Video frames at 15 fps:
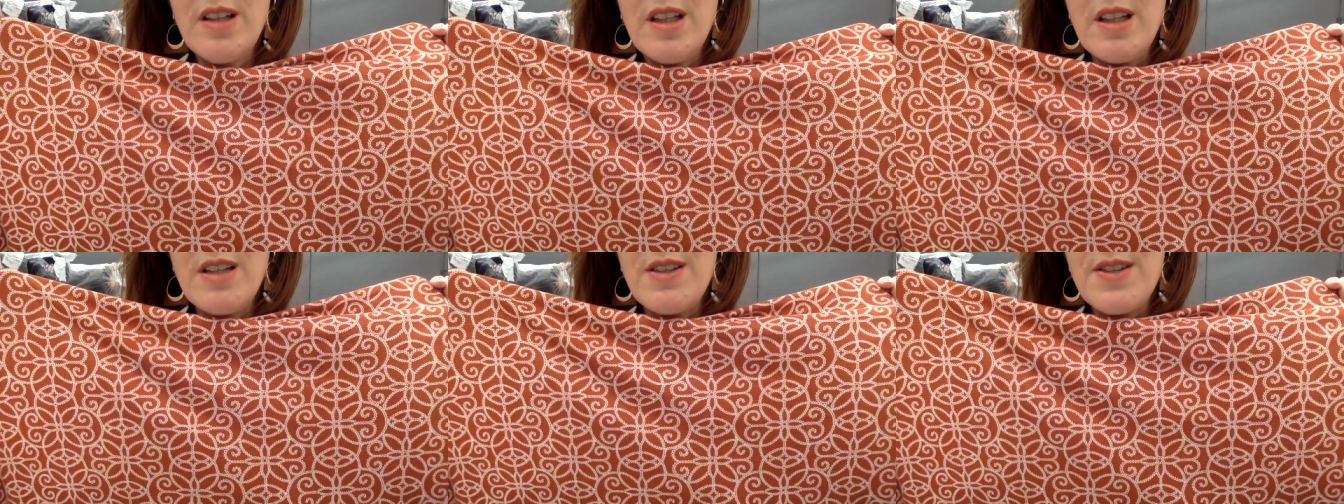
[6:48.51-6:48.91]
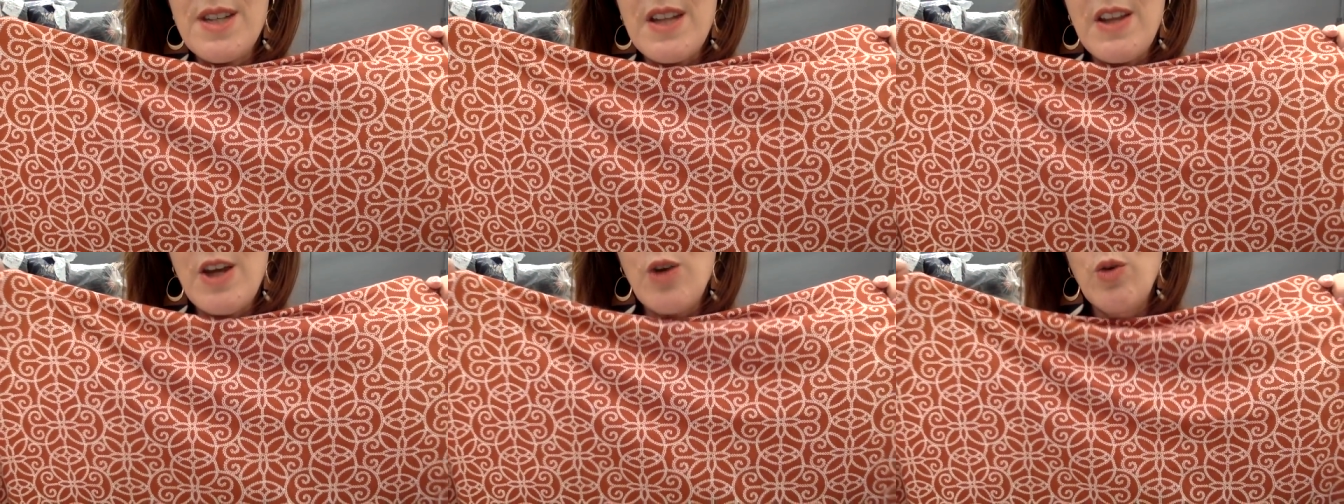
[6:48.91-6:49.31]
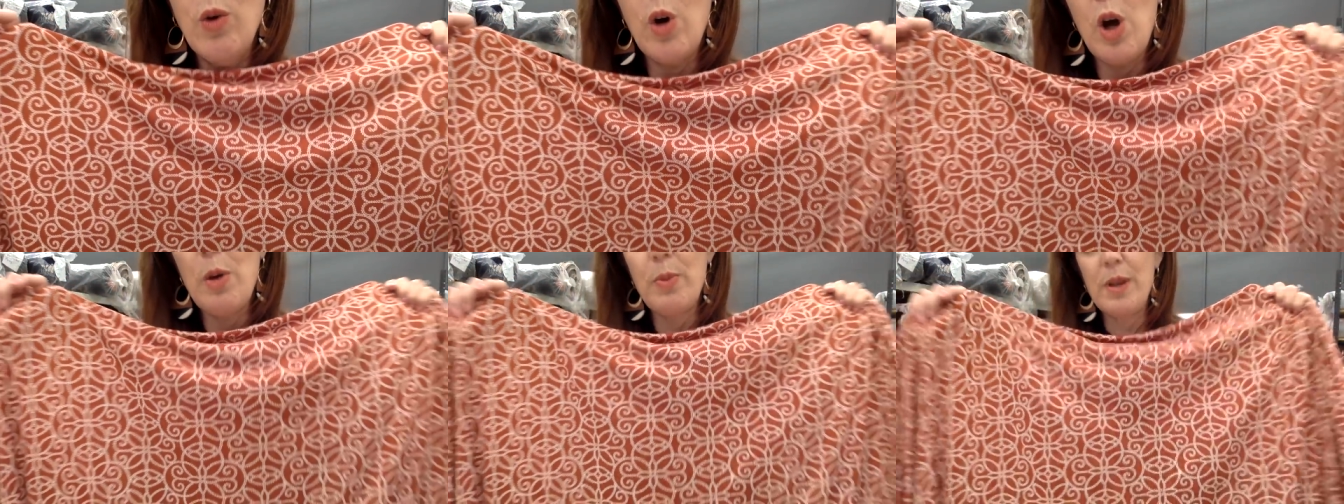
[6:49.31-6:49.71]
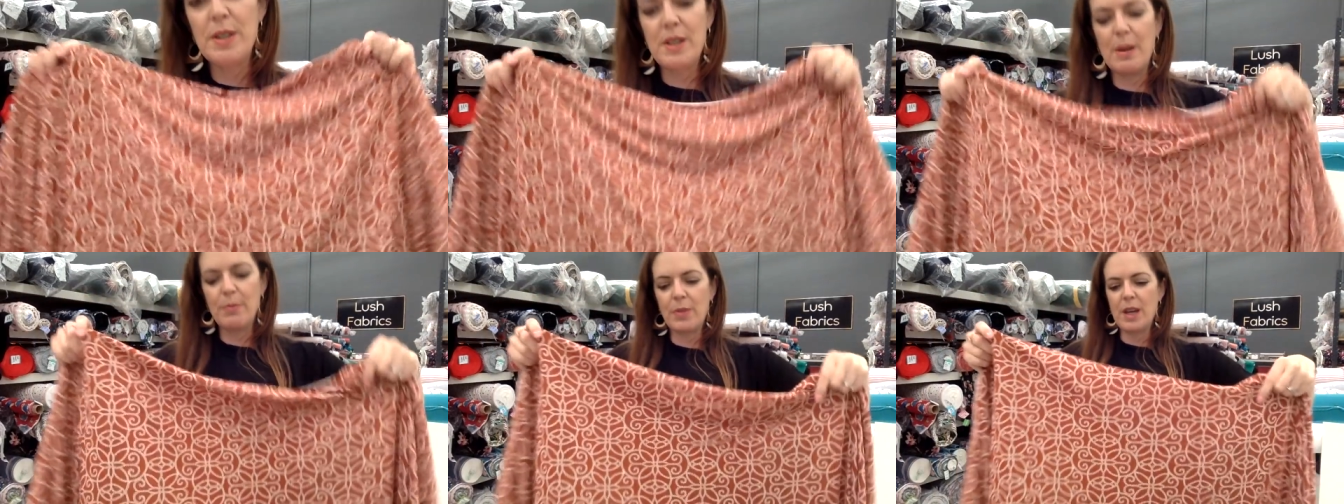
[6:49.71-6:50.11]
You can see that all opened
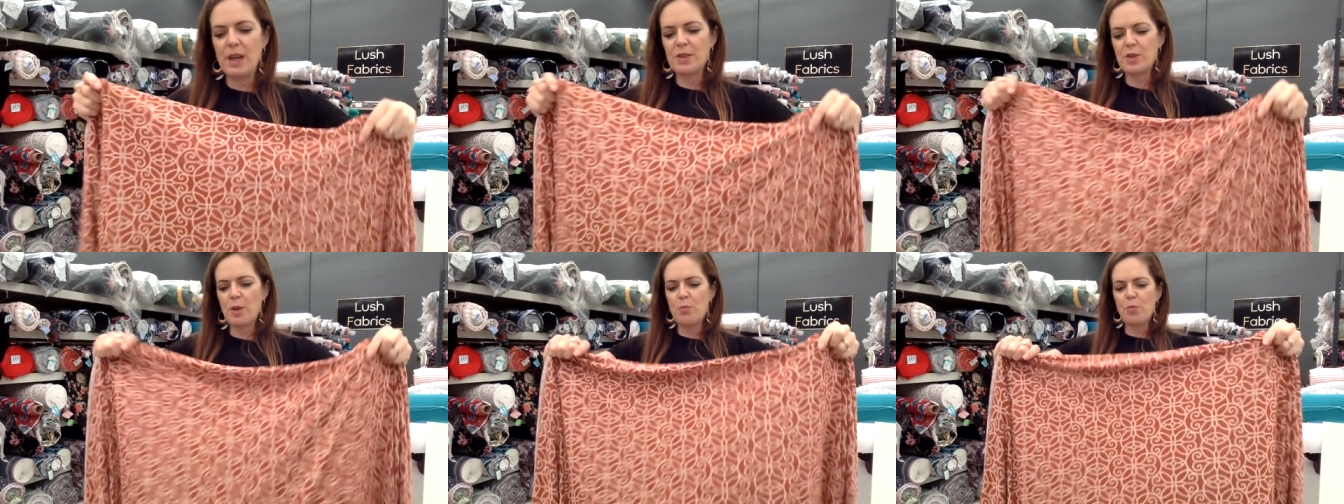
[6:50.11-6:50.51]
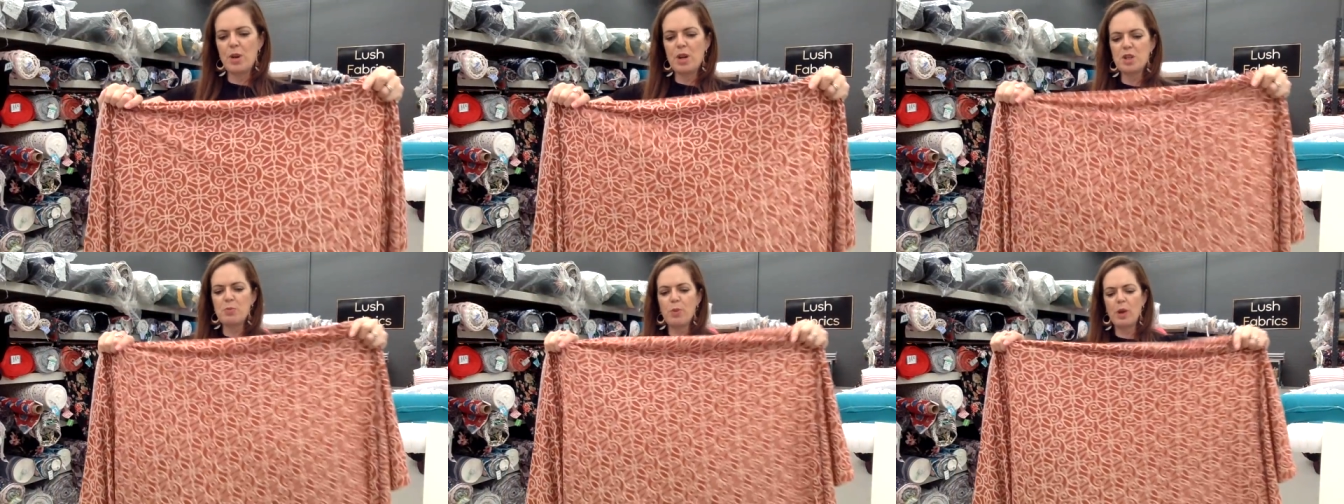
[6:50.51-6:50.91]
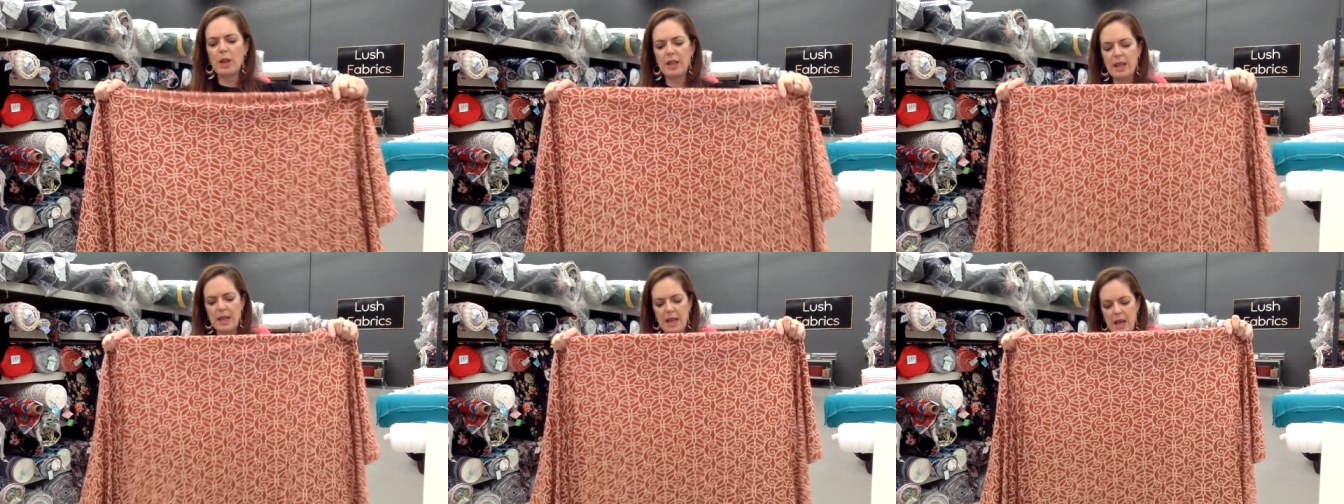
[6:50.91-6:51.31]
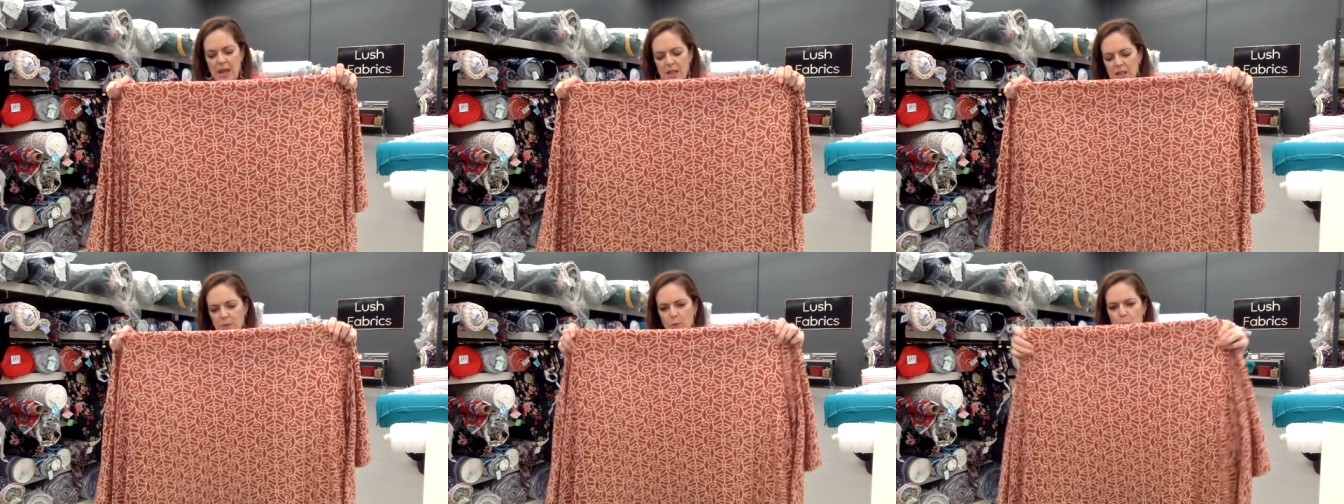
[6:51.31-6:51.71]
up there. So brush poly
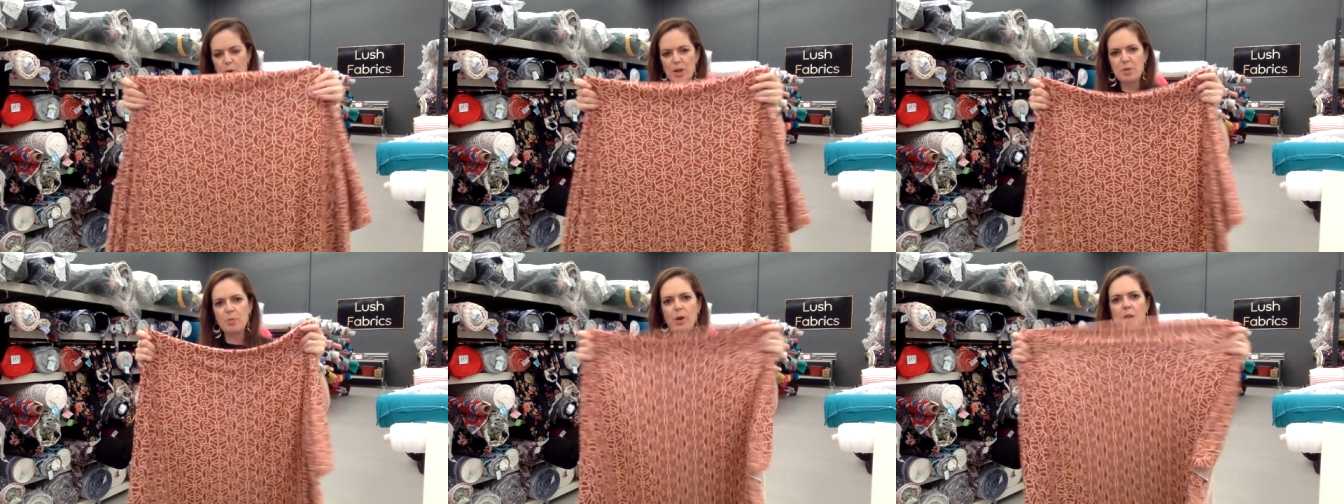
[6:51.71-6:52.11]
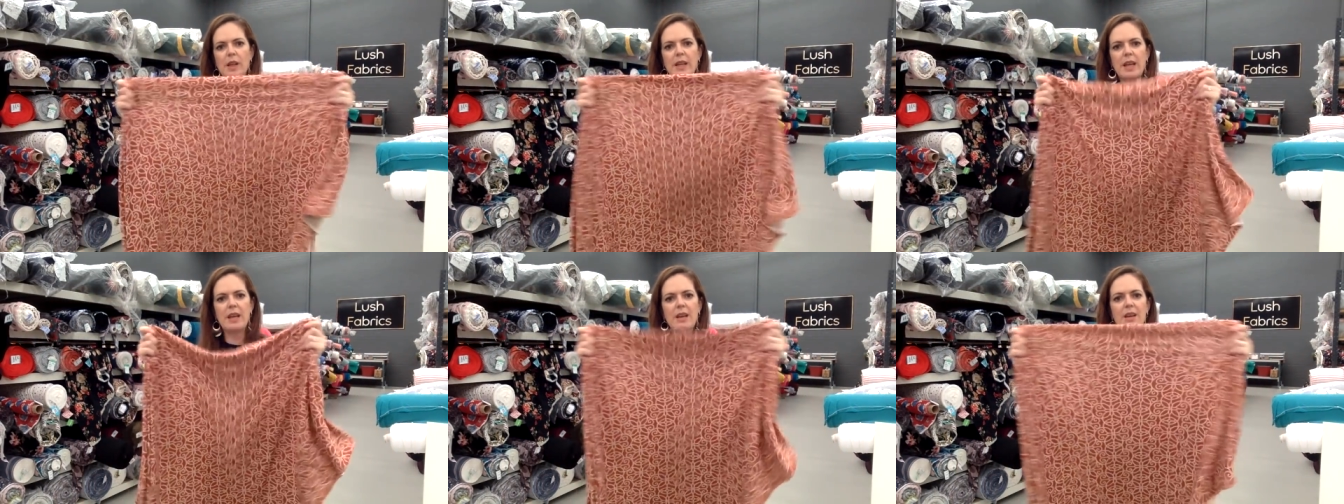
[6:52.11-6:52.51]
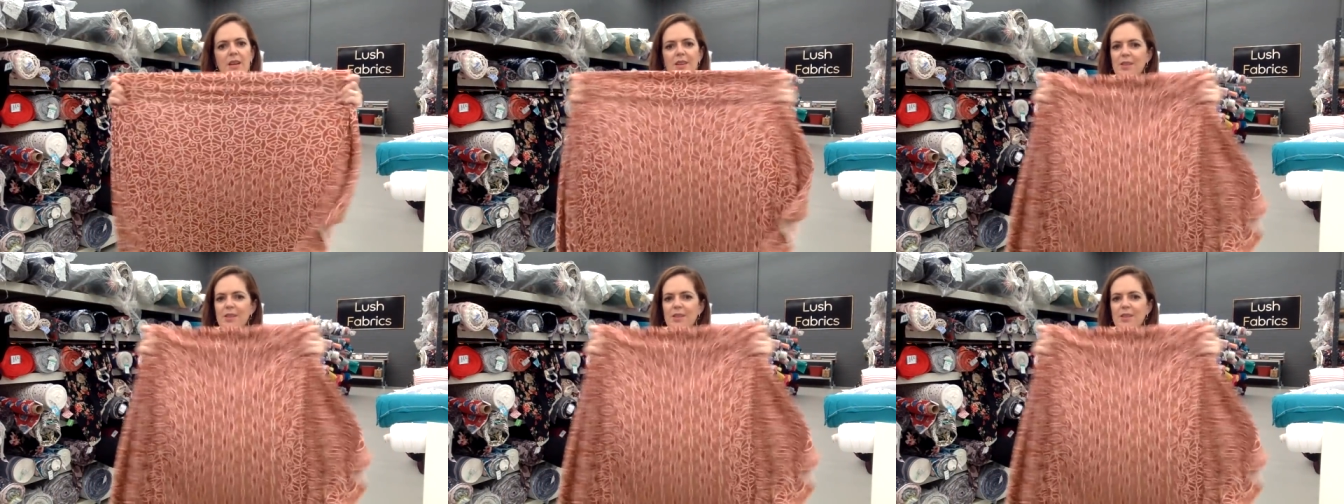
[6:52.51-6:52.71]
again, double brush poly.